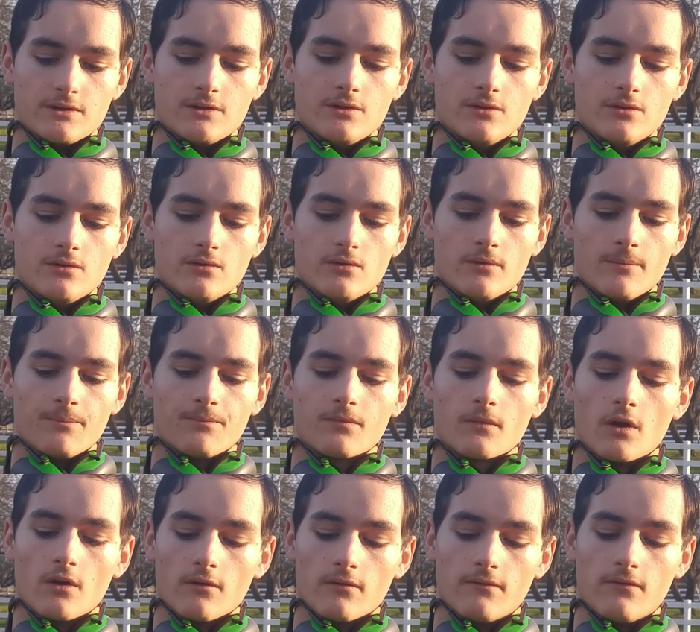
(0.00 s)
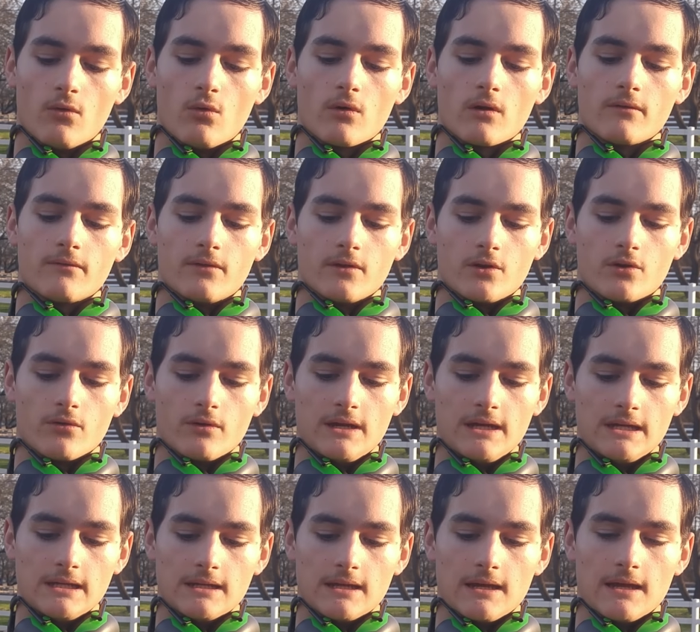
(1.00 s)
two or four of the
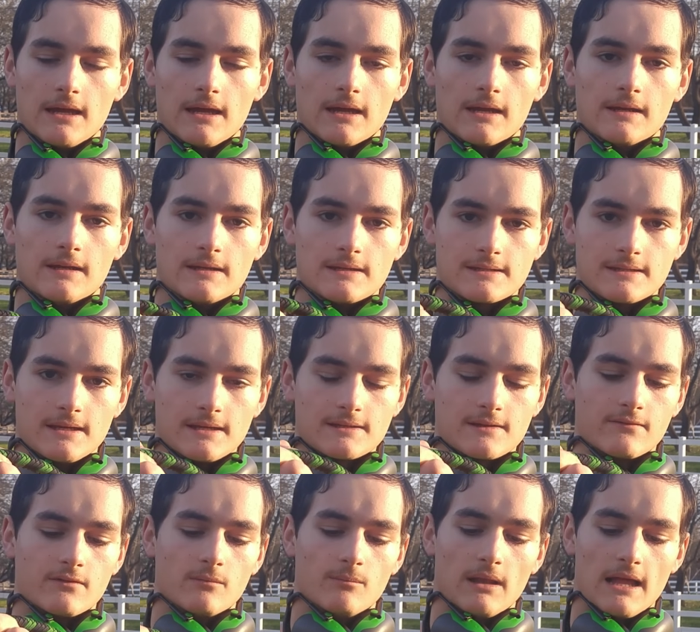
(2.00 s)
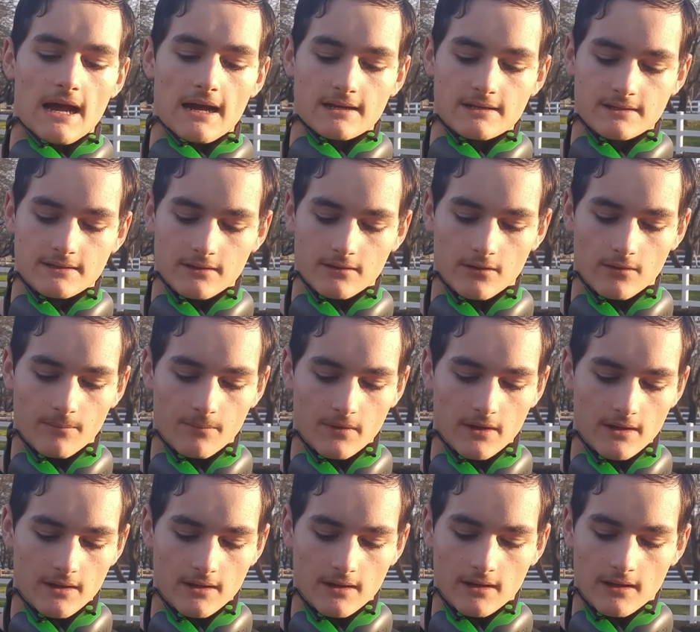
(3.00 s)
green and six of the black still,
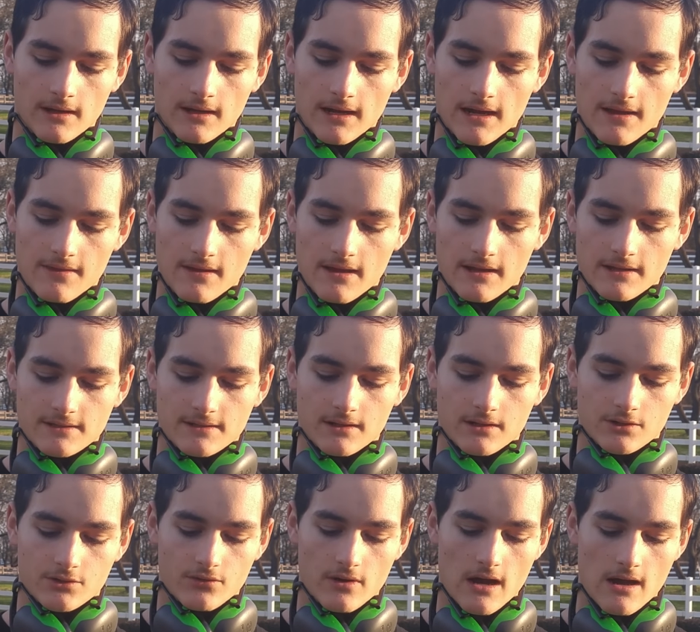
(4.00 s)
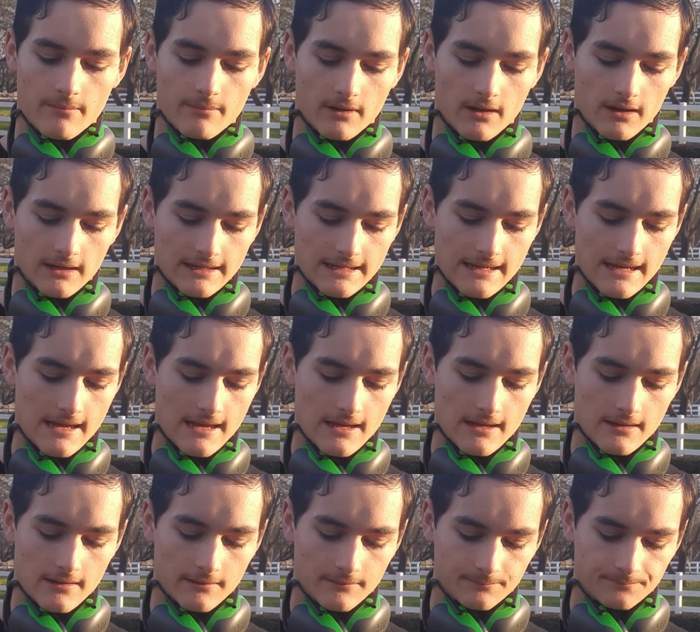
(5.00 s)
and then it's going to drop
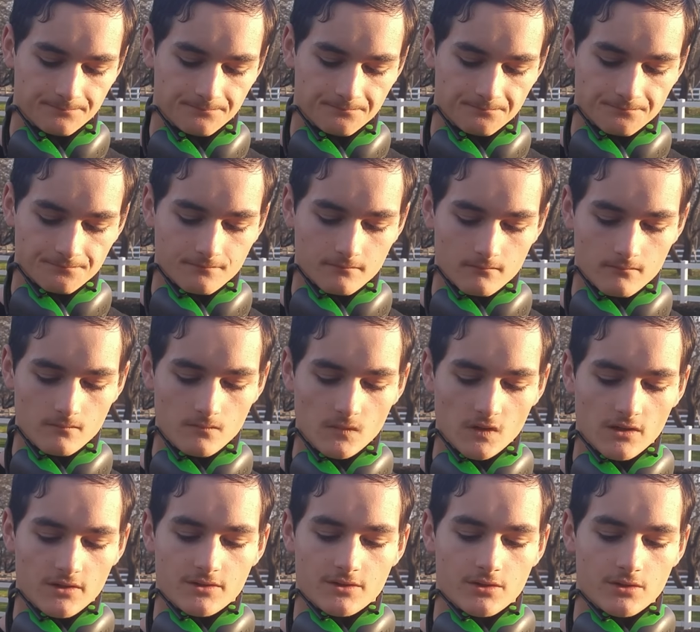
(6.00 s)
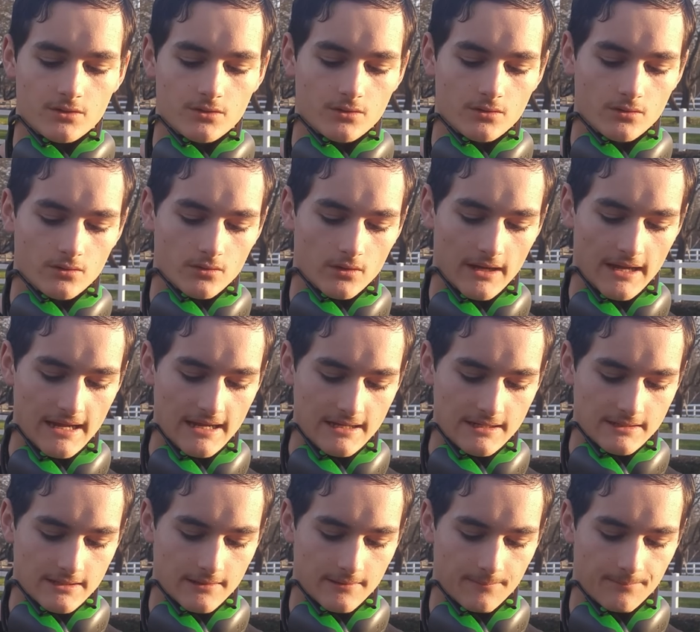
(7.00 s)
again to
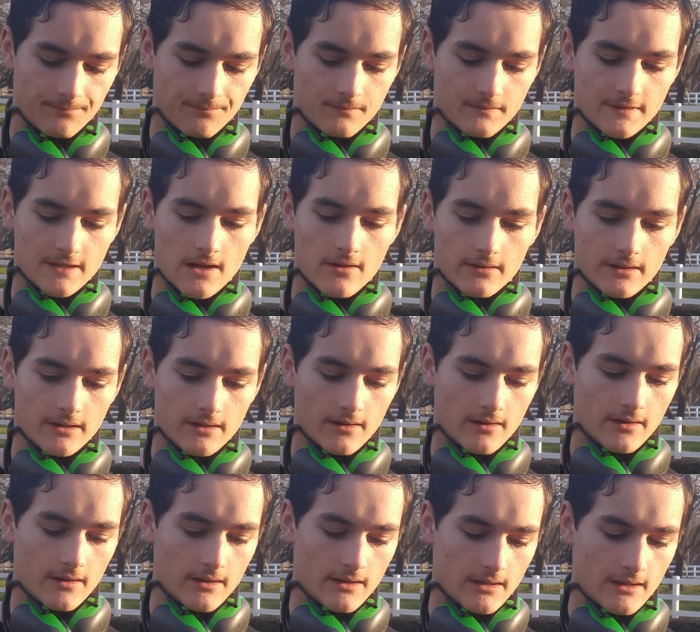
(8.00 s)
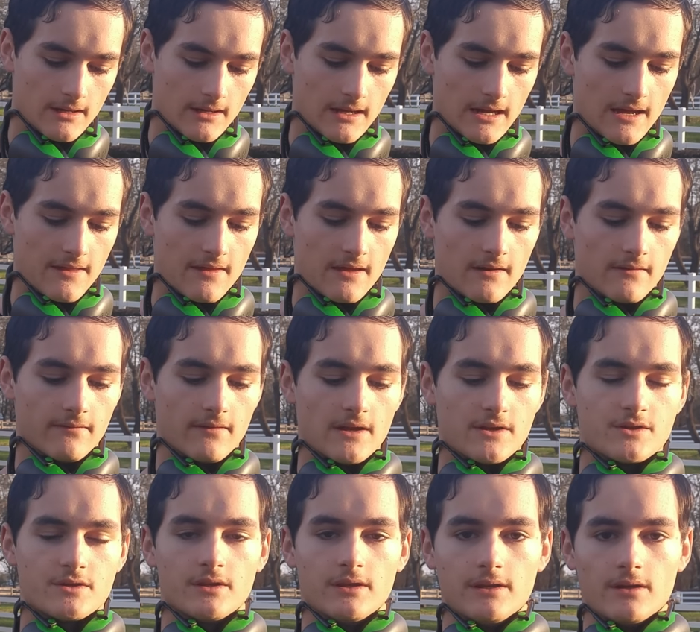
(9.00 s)
eight down here, and then
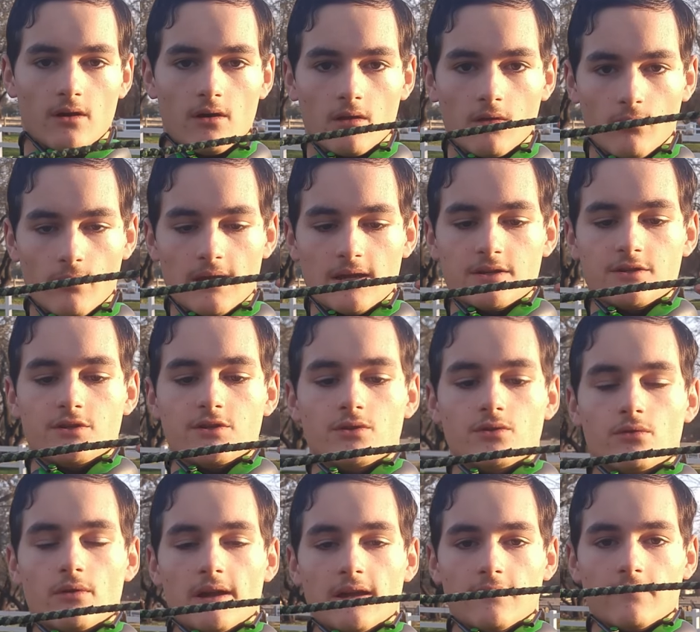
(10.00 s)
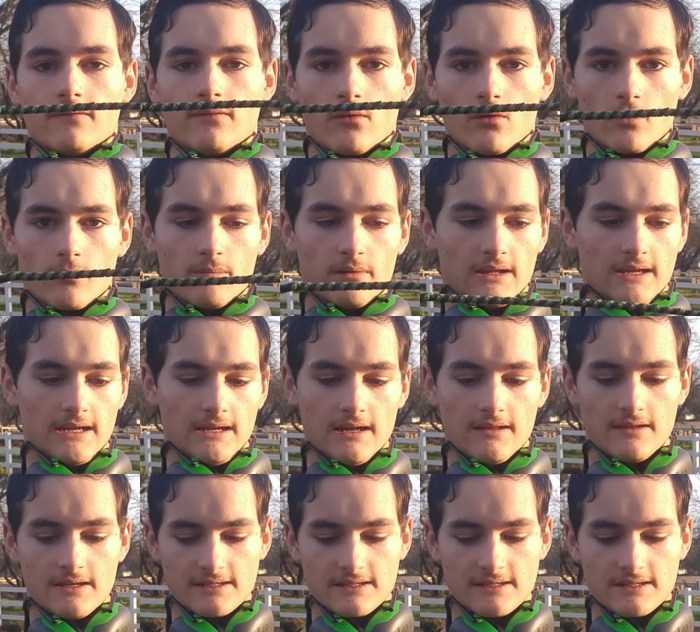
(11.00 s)
eventually all the way to a four plate. And